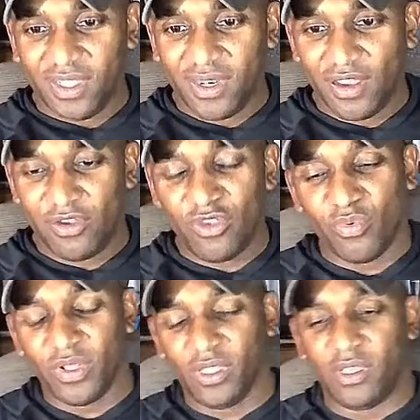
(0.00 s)
You know,
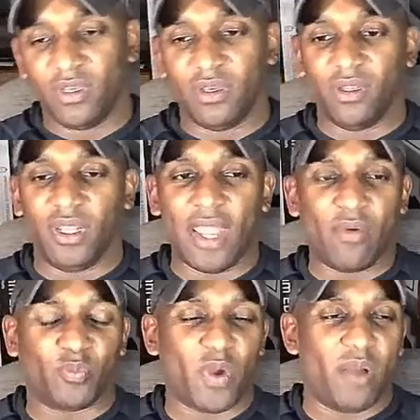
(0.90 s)
you really could, and
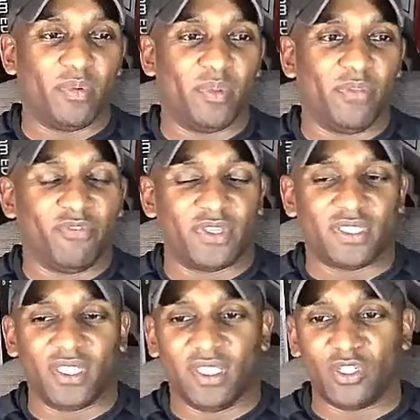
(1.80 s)
that would probably
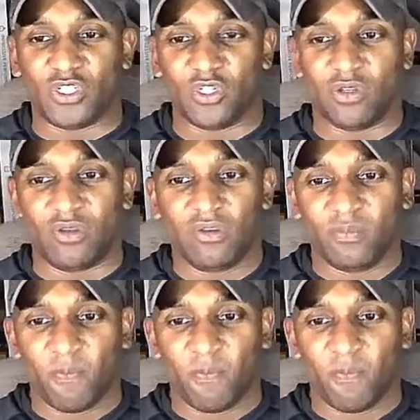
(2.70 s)
fix the issue.